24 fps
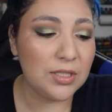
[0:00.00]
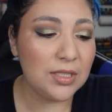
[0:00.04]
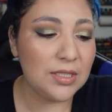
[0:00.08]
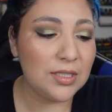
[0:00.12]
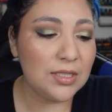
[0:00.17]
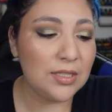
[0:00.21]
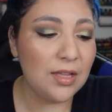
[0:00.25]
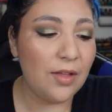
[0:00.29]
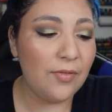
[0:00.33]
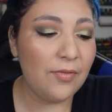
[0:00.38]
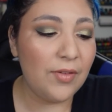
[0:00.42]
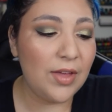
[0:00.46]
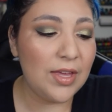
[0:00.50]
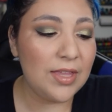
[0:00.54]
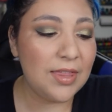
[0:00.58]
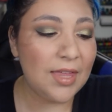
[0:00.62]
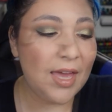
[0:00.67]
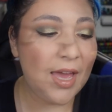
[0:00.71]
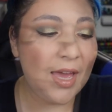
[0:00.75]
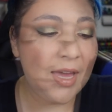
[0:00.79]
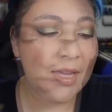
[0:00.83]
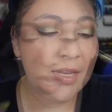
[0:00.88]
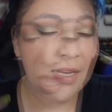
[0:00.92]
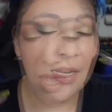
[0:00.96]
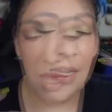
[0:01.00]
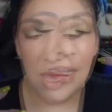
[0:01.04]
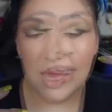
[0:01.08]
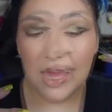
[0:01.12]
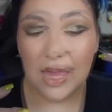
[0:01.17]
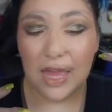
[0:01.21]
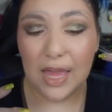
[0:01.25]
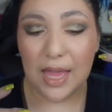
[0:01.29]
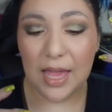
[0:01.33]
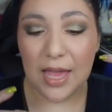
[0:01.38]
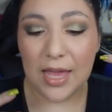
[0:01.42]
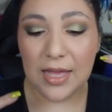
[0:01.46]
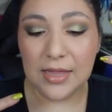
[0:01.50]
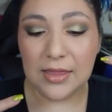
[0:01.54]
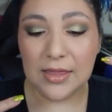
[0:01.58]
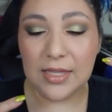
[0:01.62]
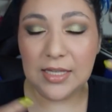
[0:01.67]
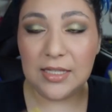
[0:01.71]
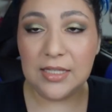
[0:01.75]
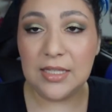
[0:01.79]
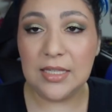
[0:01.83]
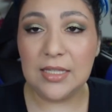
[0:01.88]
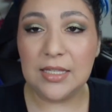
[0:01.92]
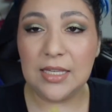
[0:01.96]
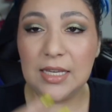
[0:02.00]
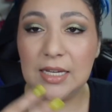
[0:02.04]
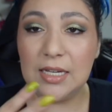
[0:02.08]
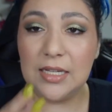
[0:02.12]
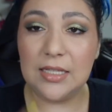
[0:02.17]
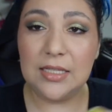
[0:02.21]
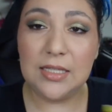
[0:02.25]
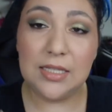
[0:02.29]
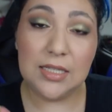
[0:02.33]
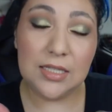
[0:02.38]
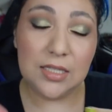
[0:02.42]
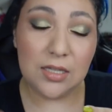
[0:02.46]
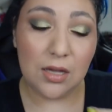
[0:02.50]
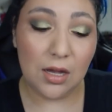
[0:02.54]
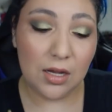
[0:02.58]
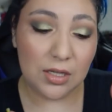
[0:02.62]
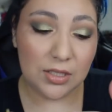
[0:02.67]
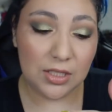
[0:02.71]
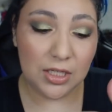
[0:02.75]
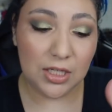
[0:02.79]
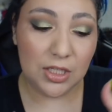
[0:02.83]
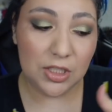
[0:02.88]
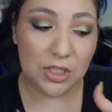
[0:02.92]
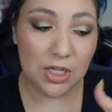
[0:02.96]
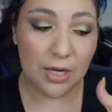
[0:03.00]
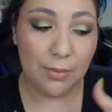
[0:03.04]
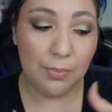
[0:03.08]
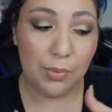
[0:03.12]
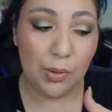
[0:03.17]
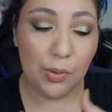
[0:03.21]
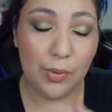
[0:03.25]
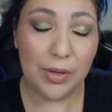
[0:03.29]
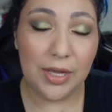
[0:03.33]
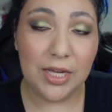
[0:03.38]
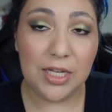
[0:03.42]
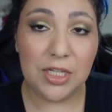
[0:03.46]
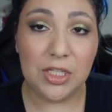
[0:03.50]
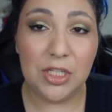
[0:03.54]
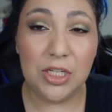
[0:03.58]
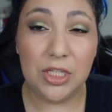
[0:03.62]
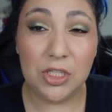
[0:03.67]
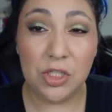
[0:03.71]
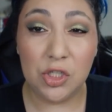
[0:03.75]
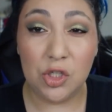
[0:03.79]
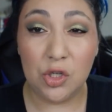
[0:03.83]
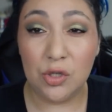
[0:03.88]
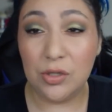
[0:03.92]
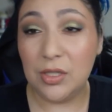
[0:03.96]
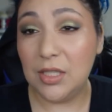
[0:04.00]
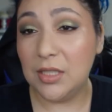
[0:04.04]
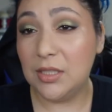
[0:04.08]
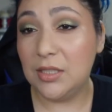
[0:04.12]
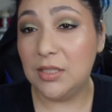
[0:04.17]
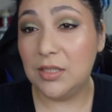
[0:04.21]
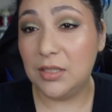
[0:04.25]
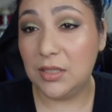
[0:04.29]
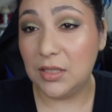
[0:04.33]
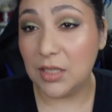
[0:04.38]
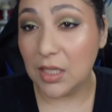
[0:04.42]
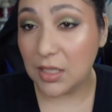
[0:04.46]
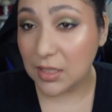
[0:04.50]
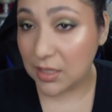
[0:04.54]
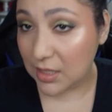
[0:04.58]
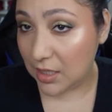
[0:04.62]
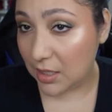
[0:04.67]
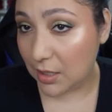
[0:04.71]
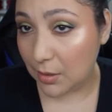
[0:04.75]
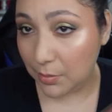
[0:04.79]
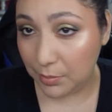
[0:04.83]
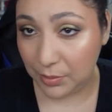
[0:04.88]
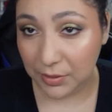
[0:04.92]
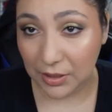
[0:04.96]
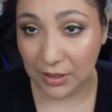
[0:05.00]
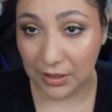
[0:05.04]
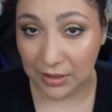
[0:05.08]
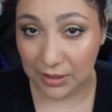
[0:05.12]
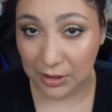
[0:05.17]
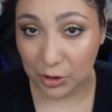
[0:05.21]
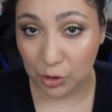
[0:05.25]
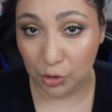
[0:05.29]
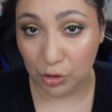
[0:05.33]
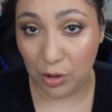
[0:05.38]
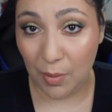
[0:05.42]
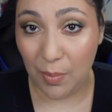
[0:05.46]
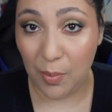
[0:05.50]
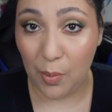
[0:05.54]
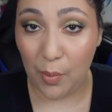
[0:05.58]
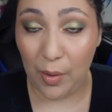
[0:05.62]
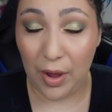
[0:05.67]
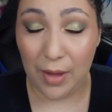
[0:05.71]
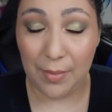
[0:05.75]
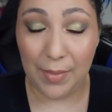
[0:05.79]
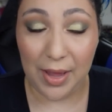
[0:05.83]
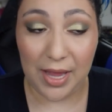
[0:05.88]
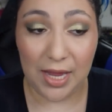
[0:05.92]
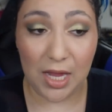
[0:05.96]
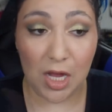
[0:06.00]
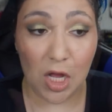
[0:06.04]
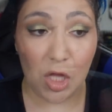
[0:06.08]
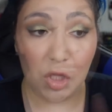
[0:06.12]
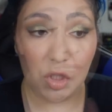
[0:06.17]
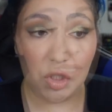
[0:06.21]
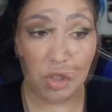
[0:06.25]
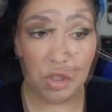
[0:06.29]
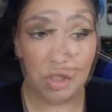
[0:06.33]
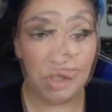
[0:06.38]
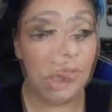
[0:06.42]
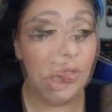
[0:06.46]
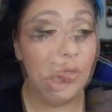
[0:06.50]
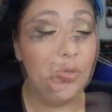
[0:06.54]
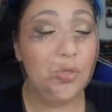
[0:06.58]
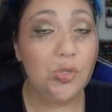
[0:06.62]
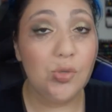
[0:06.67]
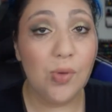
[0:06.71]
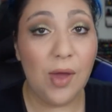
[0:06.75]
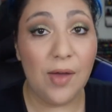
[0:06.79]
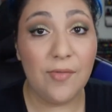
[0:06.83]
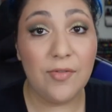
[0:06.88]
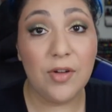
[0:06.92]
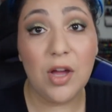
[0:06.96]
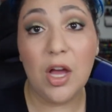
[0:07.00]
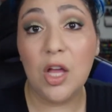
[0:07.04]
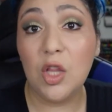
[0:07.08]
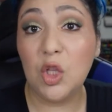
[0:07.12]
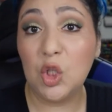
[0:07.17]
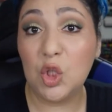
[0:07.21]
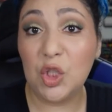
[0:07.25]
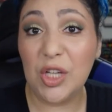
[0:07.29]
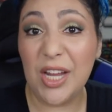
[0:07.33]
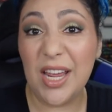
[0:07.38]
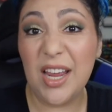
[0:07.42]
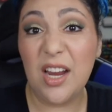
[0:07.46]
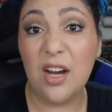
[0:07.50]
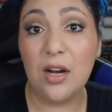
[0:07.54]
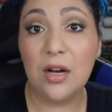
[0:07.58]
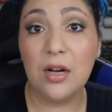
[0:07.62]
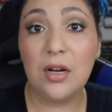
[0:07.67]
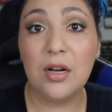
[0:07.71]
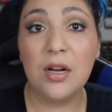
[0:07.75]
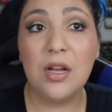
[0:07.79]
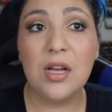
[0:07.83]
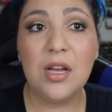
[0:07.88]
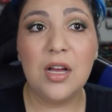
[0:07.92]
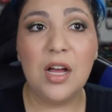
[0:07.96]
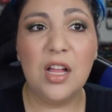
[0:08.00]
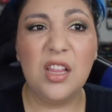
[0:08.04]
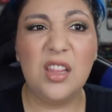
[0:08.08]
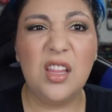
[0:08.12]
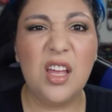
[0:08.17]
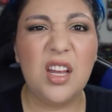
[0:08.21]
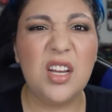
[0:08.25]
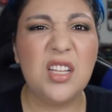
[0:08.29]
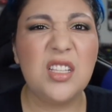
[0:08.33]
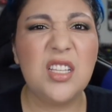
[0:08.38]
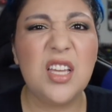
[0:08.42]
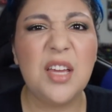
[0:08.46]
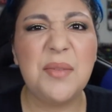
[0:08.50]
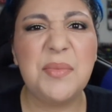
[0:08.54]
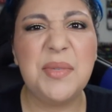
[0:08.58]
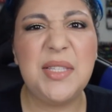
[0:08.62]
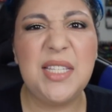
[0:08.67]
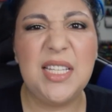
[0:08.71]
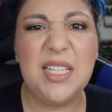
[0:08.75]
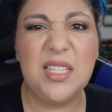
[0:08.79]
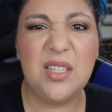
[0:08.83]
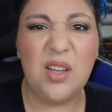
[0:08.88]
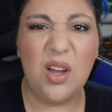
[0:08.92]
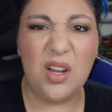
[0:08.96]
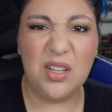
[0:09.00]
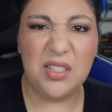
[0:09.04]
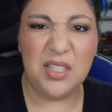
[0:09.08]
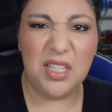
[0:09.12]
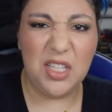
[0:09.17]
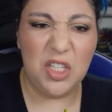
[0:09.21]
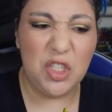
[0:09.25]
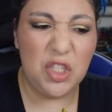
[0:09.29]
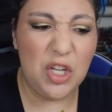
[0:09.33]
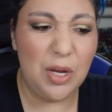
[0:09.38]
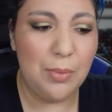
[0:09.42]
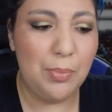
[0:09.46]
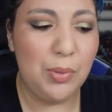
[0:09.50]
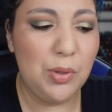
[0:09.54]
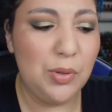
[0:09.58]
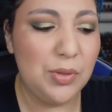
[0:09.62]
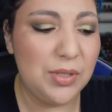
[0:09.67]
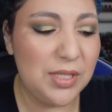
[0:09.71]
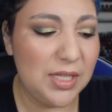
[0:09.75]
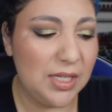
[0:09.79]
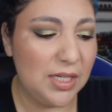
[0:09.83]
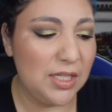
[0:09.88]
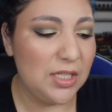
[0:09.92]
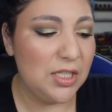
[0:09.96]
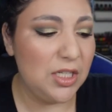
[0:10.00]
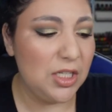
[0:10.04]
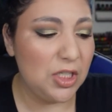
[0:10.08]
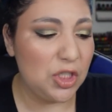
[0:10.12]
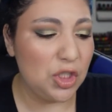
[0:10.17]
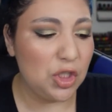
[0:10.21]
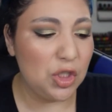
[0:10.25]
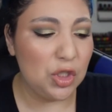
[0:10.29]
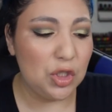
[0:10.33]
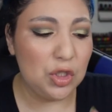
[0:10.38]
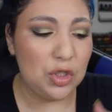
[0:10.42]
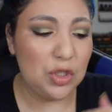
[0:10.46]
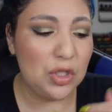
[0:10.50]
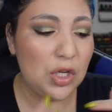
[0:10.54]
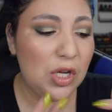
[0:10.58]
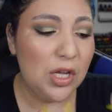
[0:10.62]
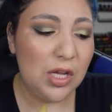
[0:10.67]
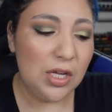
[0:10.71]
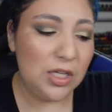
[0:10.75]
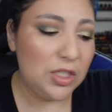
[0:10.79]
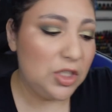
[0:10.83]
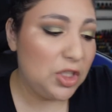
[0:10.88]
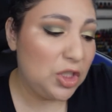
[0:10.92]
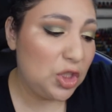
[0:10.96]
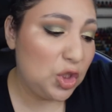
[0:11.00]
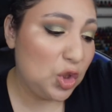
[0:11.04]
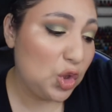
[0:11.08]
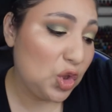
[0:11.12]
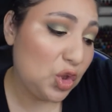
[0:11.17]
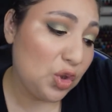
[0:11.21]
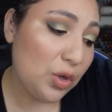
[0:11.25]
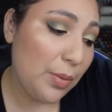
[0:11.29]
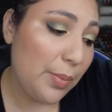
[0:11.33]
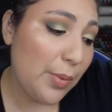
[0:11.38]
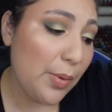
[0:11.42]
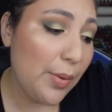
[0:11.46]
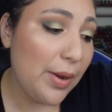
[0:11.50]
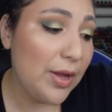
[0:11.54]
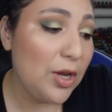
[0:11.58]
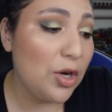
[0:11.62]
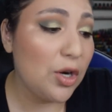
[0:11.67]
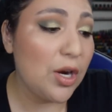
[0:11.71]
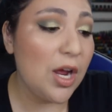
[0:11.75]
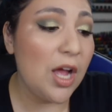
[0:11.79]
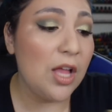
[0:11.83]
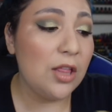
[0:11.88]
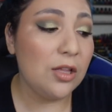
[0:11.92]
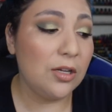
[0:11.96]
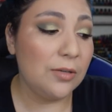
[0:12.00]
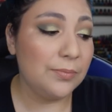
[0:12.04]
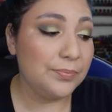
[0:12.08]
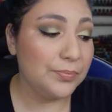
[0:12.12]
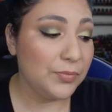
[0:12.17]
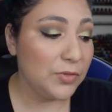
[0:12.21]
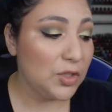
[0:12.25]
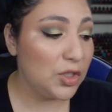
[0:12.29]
and stuff like that and this is like a detoxing shampoo and conditioner that doesn't completely strip away my color. If you so. do have colored hair, a lot of times detoxing shampoos and conditioners just strip away your color.